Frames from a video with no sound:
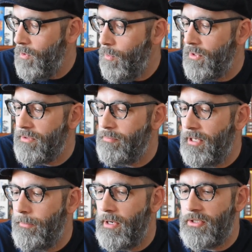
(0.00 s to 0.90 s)
was
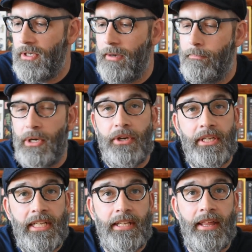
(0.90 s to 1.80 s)
pretty much buried
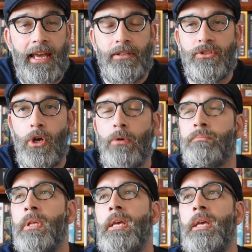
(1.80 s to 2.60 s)
into that. So